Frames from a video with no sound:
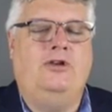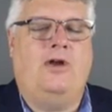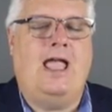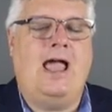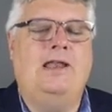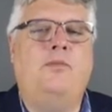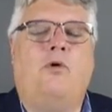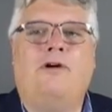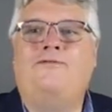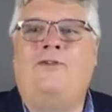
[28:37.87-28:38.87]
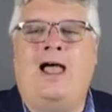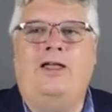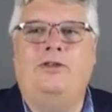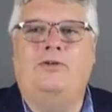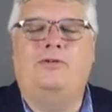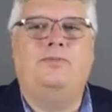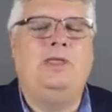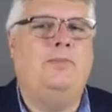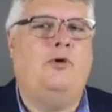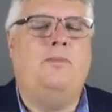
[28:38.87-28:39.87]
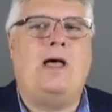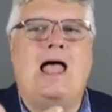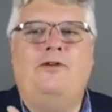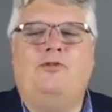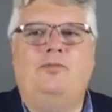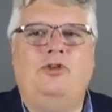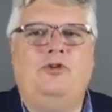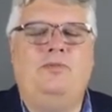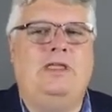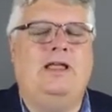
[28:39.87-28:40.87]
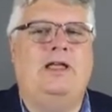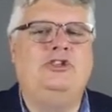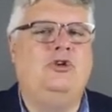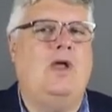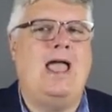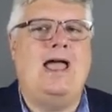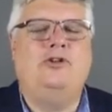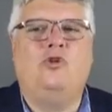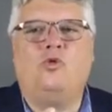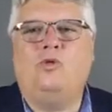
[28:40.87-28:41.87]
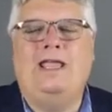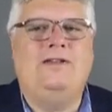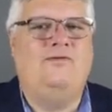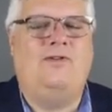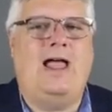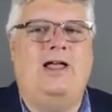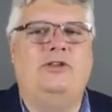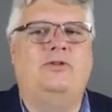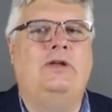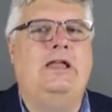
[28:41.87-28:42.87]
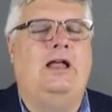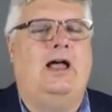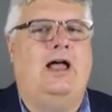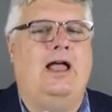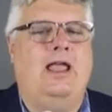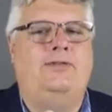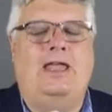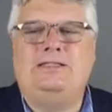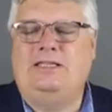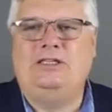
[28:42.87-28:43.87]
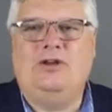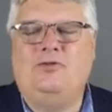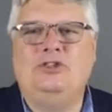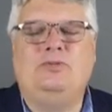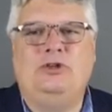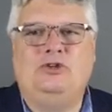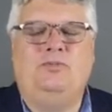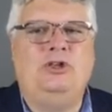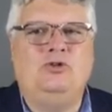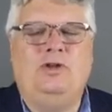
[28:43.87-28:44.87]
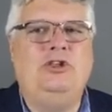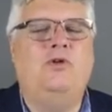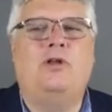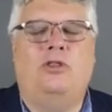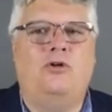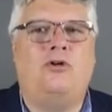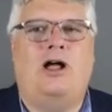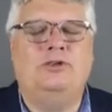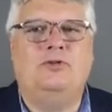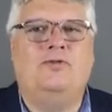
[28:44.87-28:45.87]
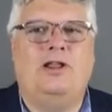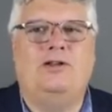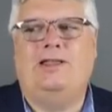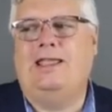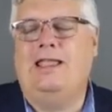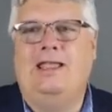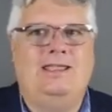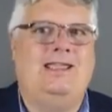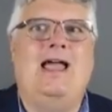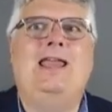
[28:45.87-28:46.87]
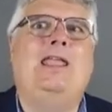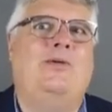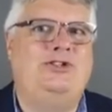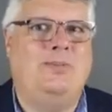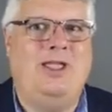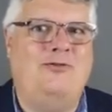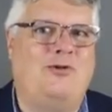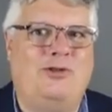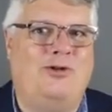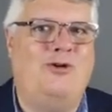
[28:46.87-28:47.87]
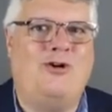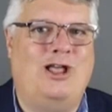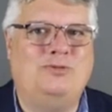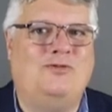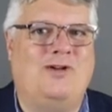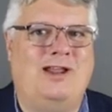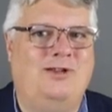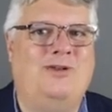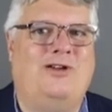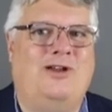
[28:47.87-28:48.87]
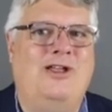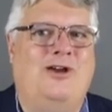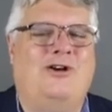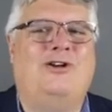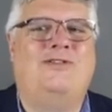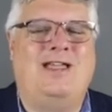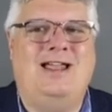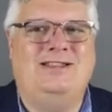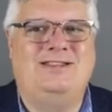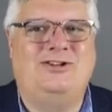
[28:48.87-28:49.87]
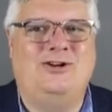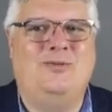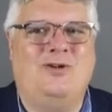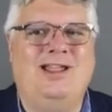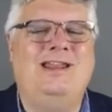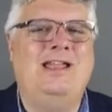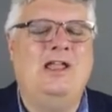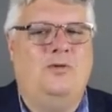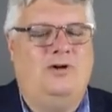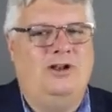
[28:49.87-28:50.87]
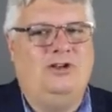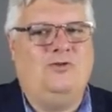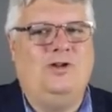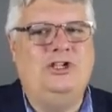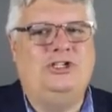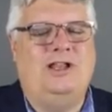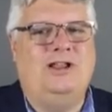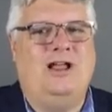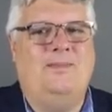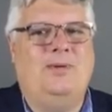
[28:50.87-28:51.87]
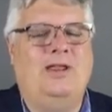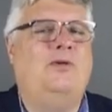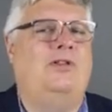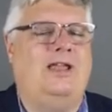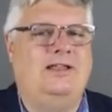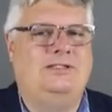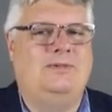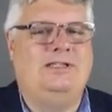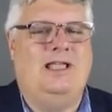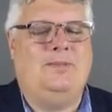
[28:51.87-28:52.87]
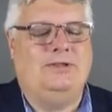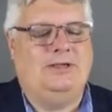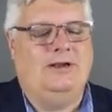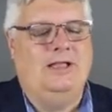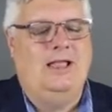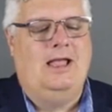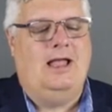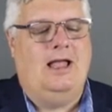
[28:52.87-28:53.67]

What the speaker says: you're adding more value. People buy from you because you add great value. And that's the difference between you and a low-cost provider. Like, you kind of get what you pay for with a low-cost provider. You might have heard of that term, right? Where a differentiated company, we'll look at some examples here,